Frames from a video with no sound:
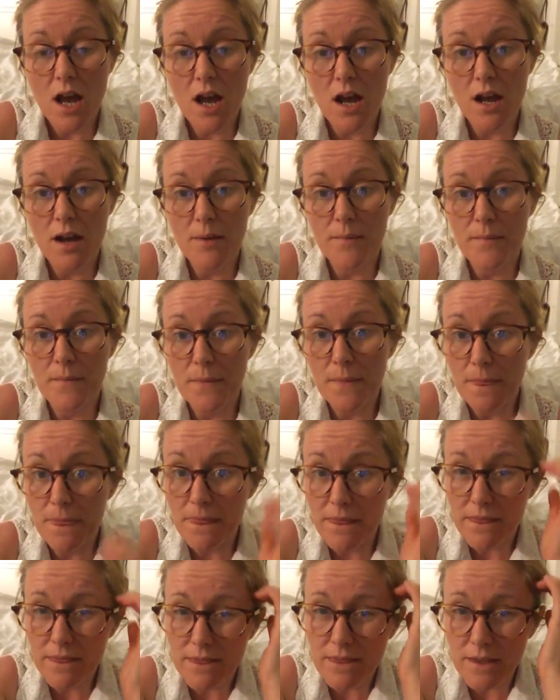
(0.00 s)

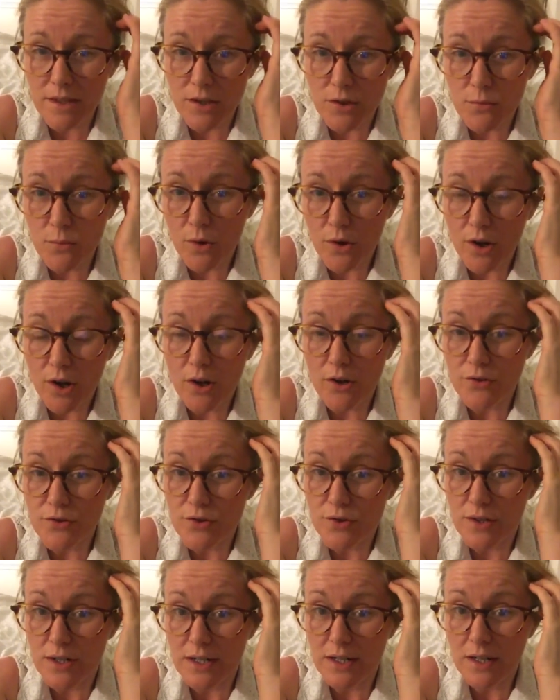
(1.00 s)
that you want
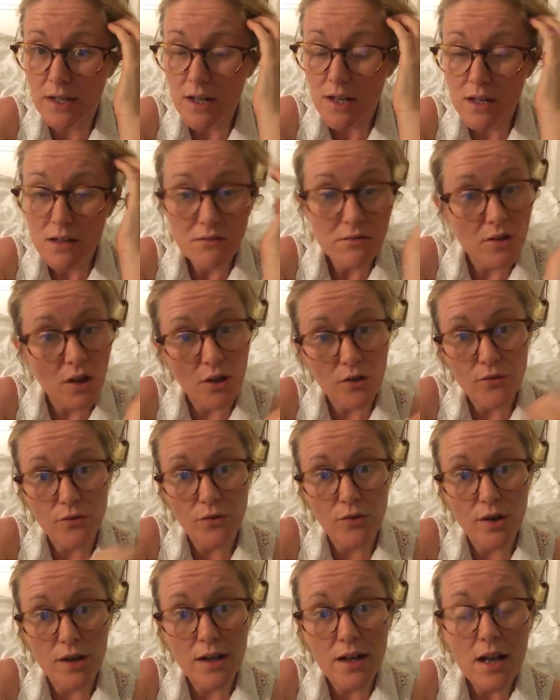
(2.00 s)
answering, go
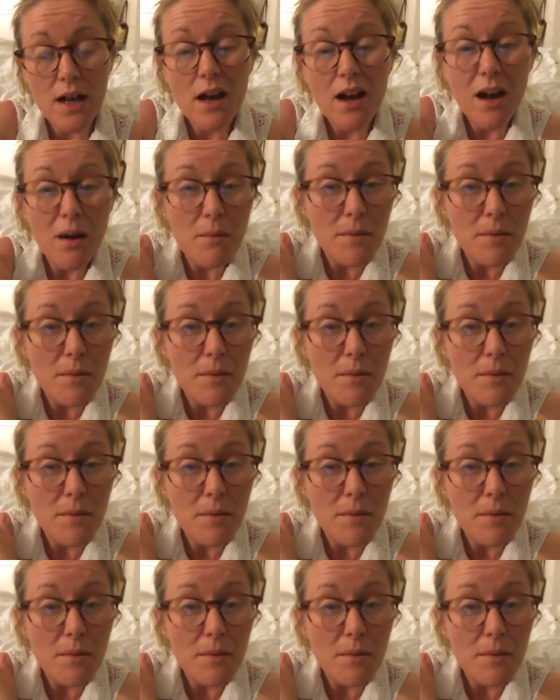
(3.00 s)
for it.